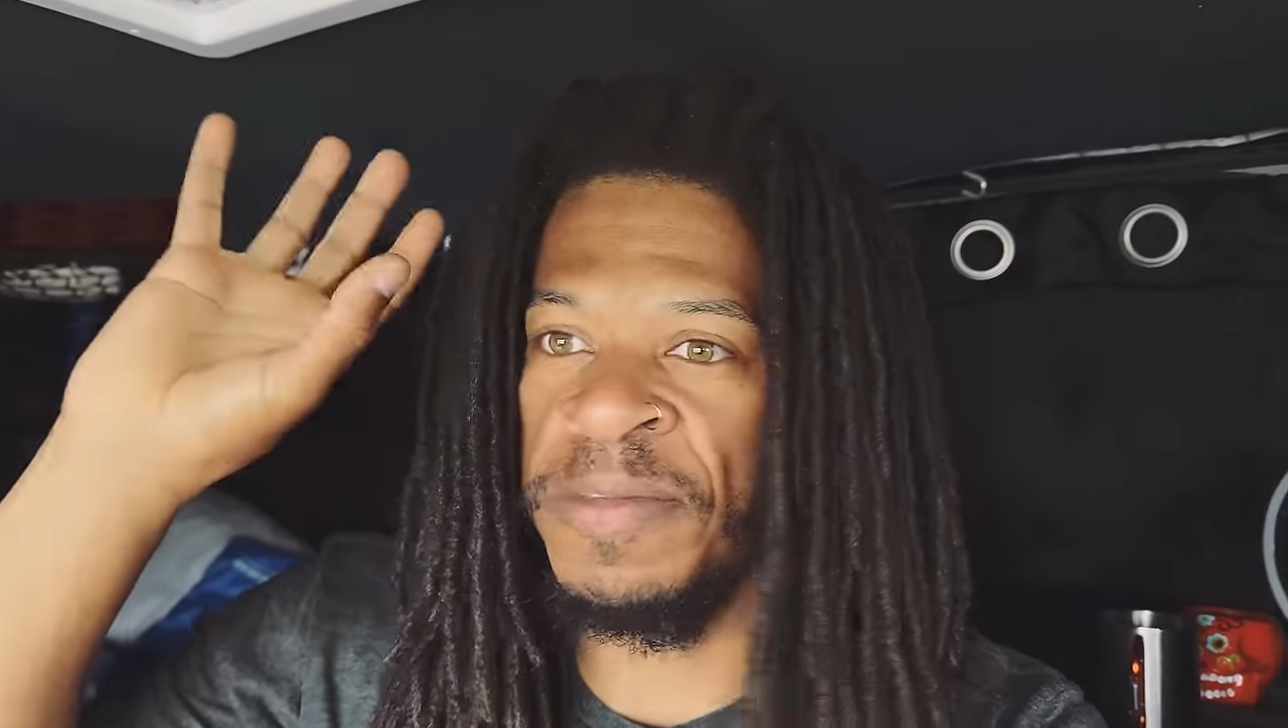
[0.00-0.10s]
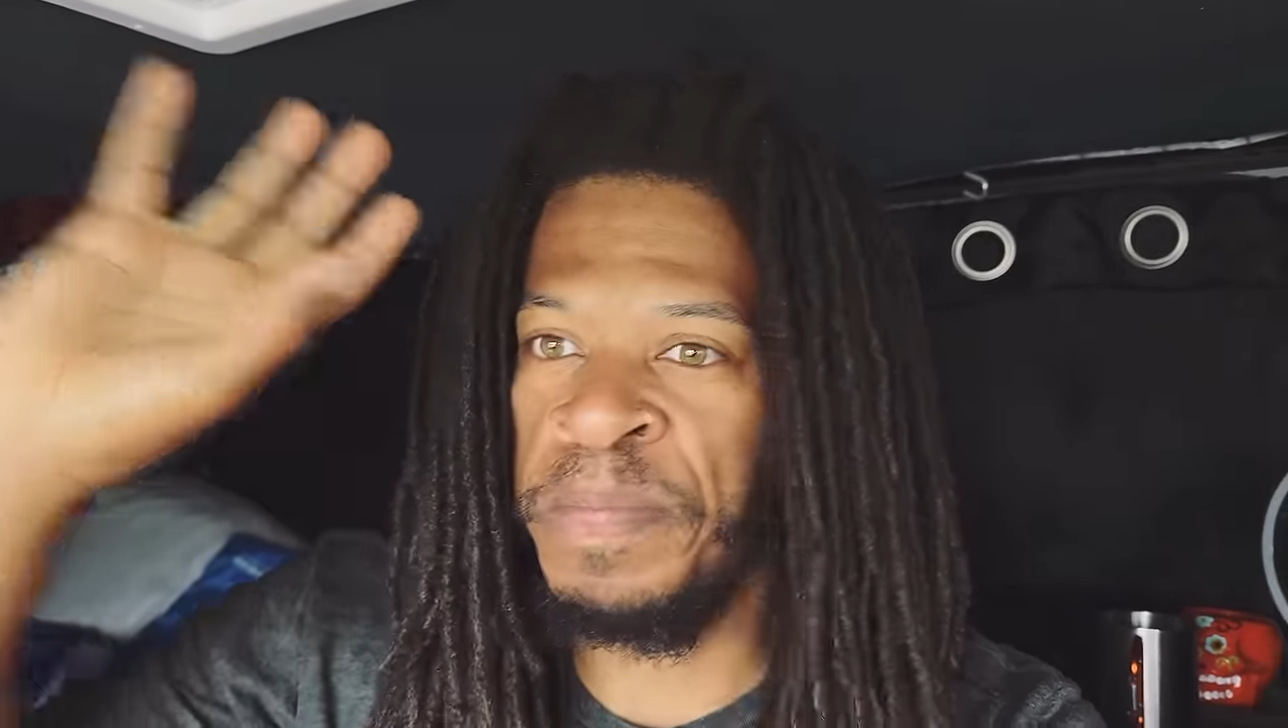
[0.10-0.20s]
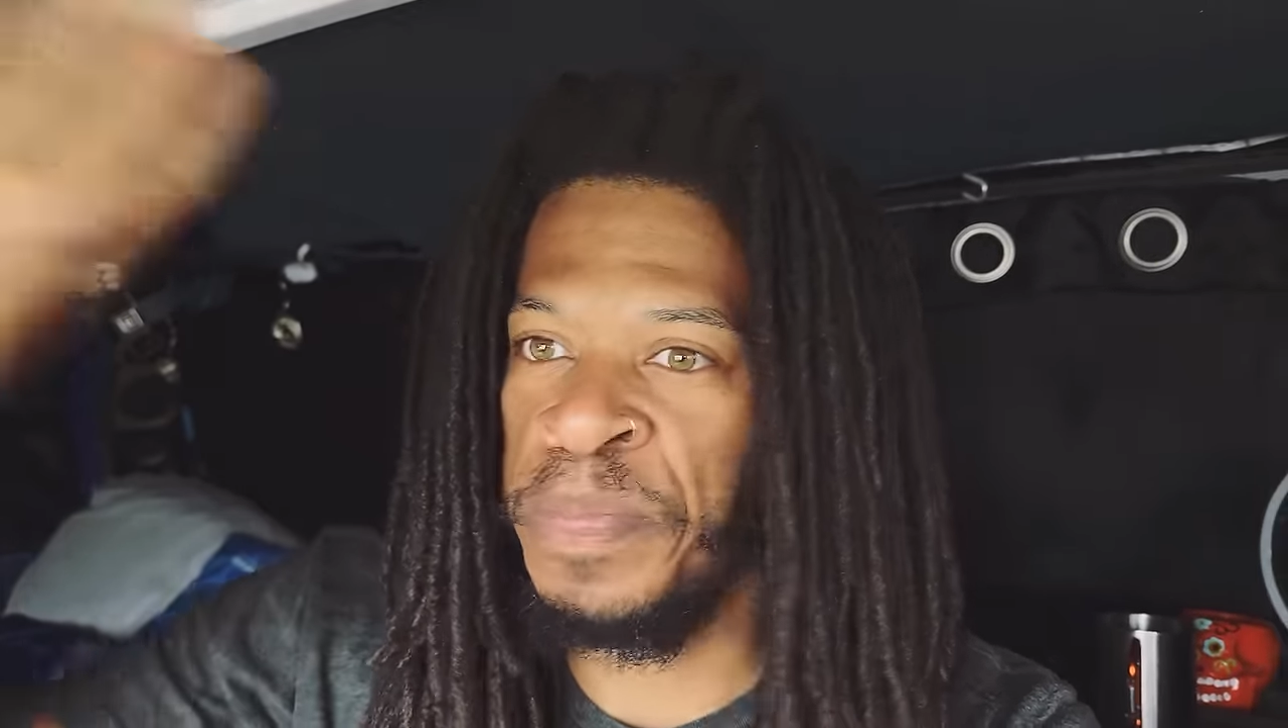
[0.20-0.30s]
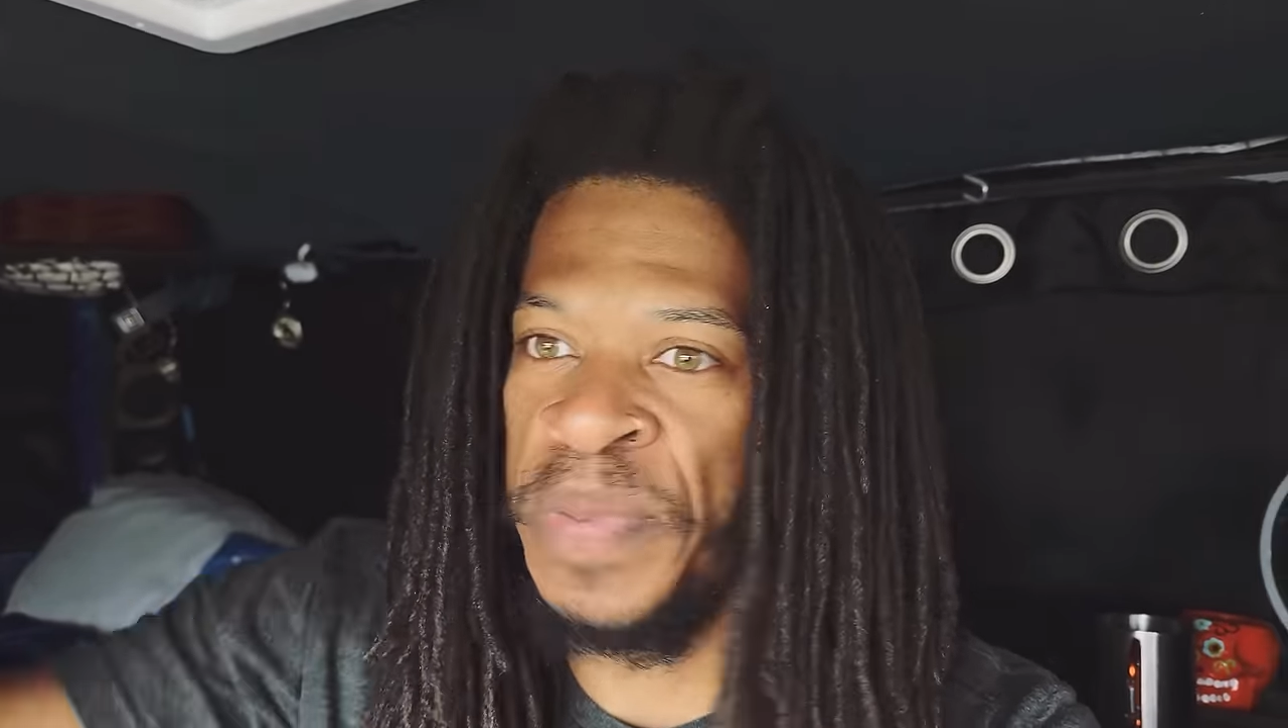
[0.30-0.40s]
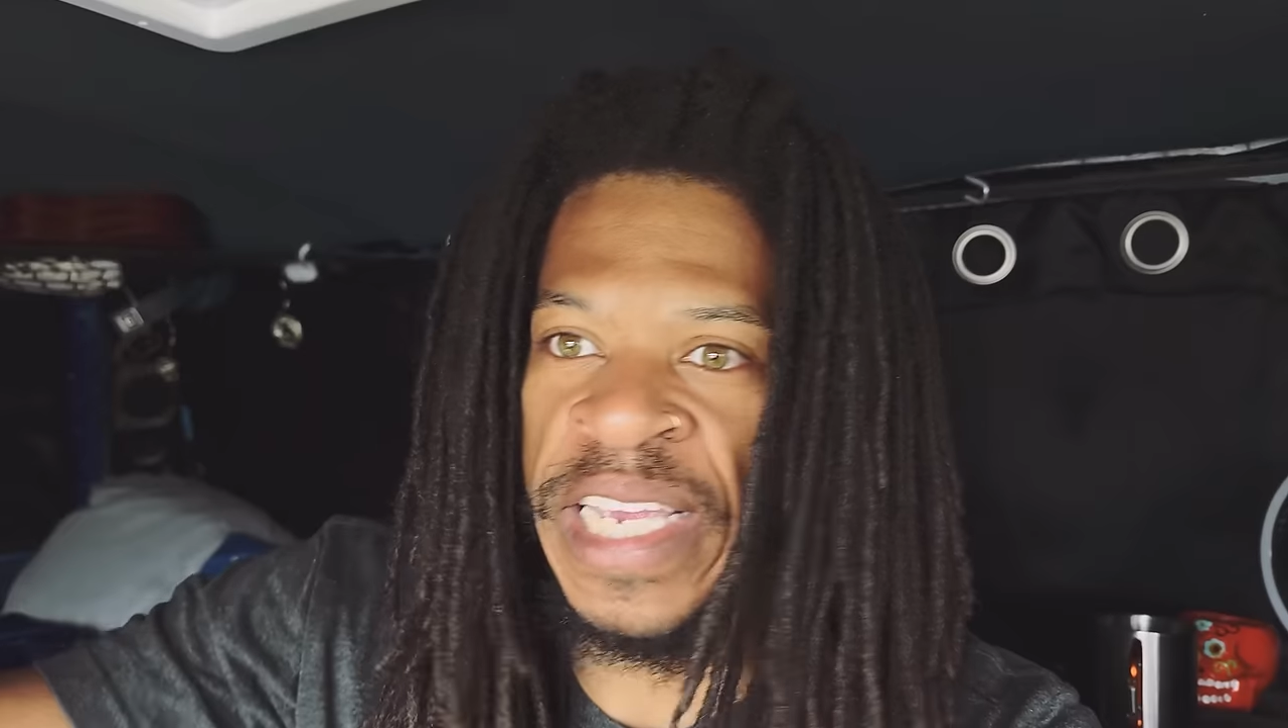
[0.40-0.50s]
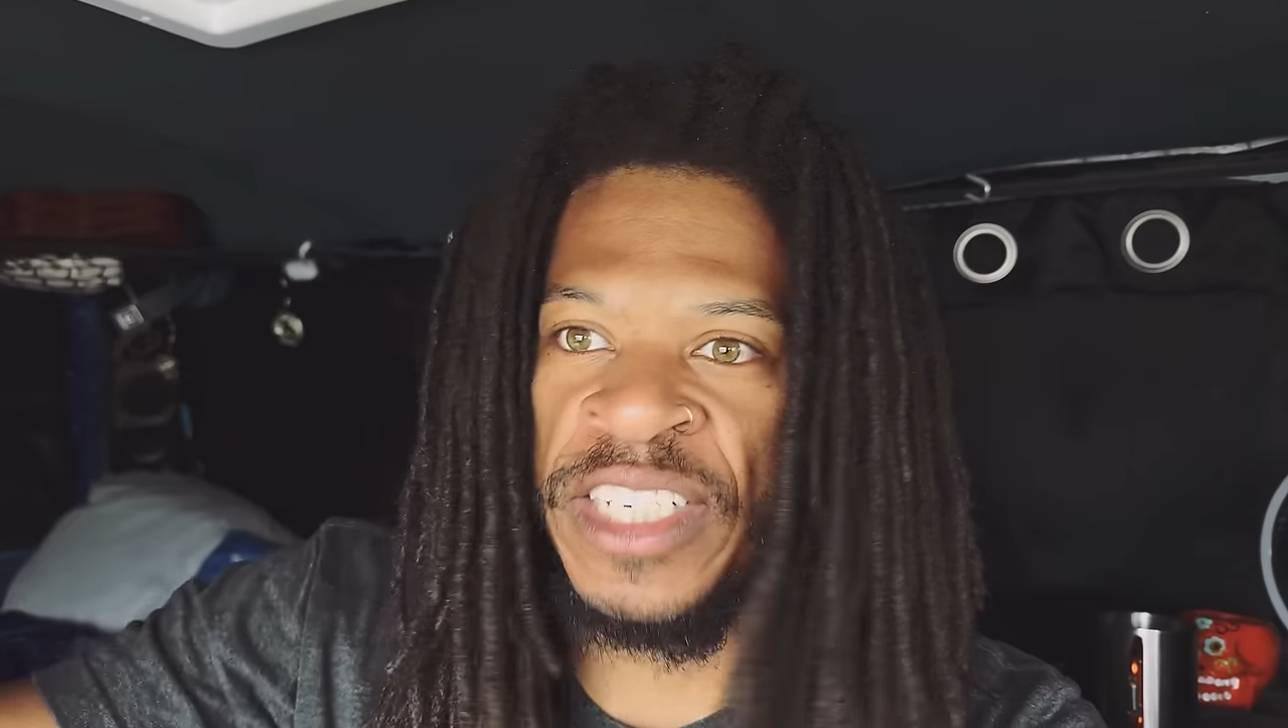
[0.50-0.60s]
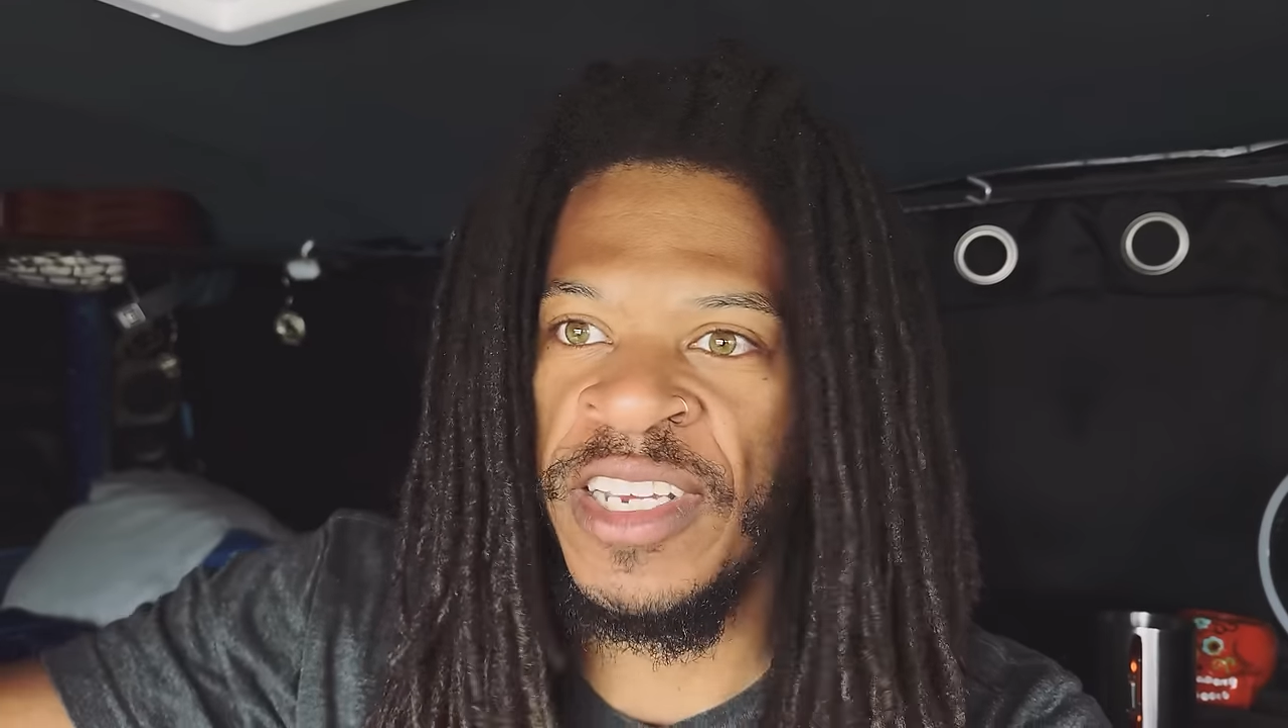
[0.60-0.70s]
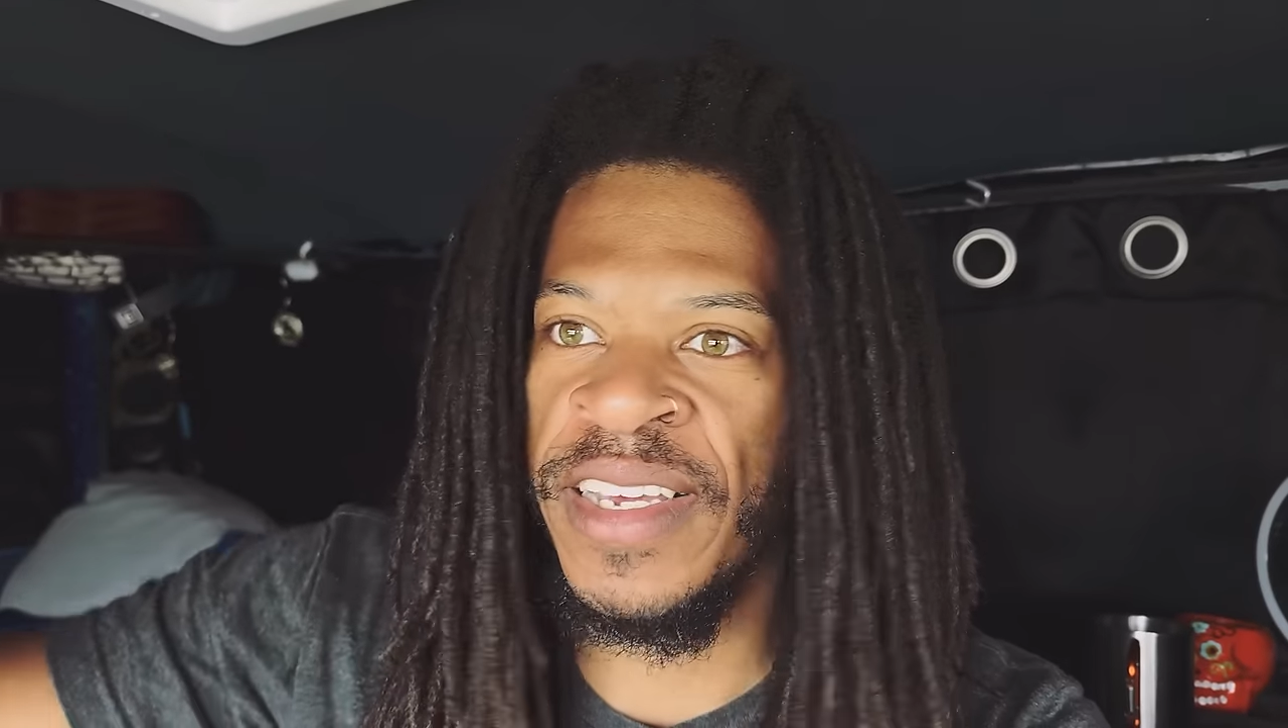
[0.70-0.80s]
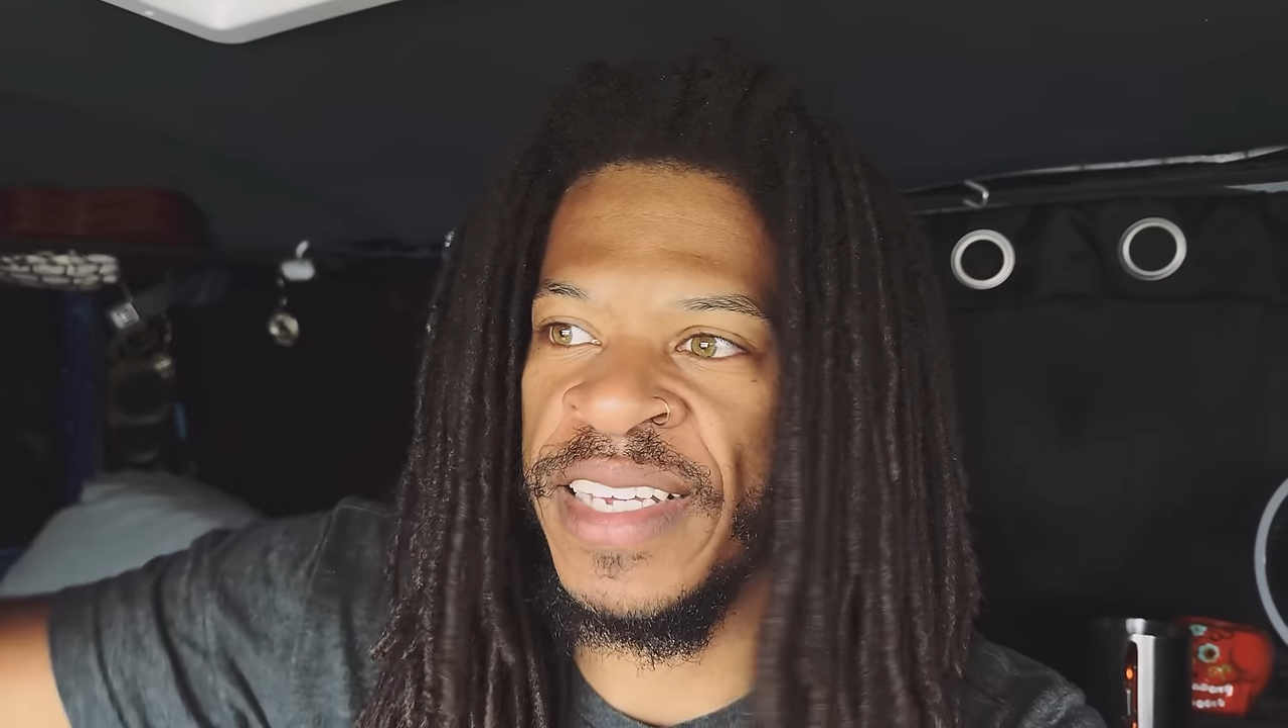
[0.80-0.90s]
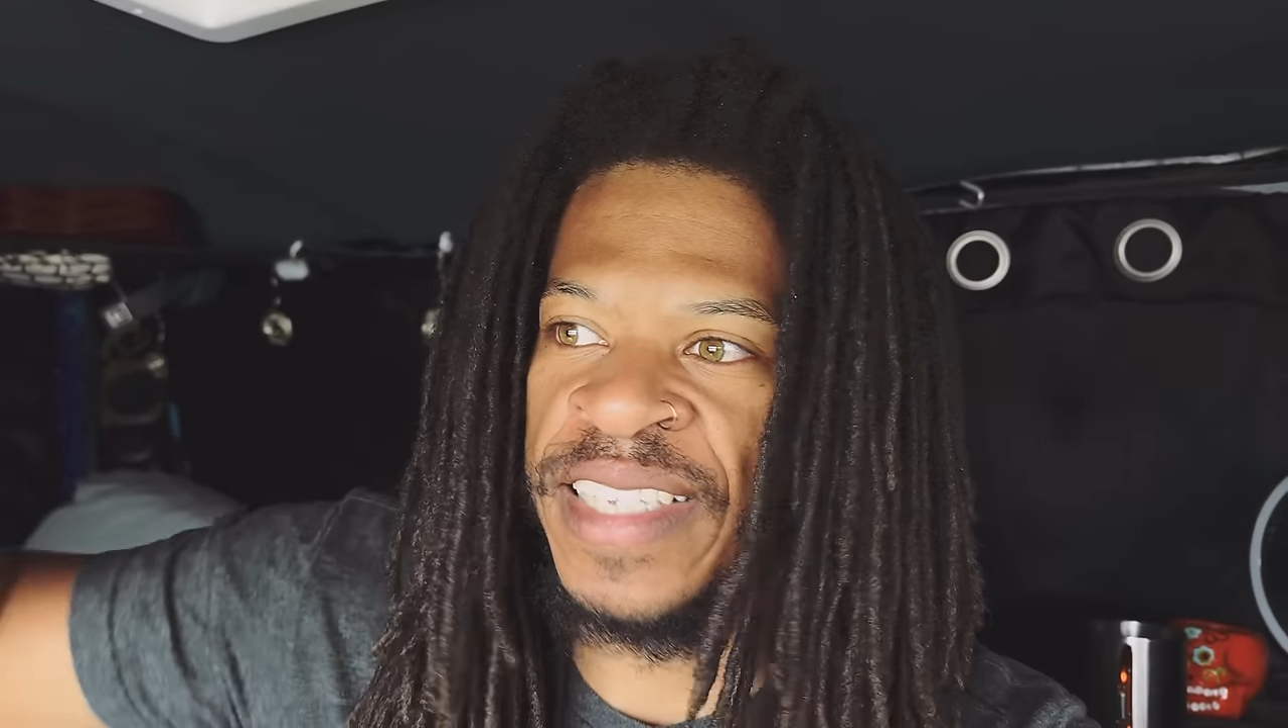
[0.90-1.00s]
beaches,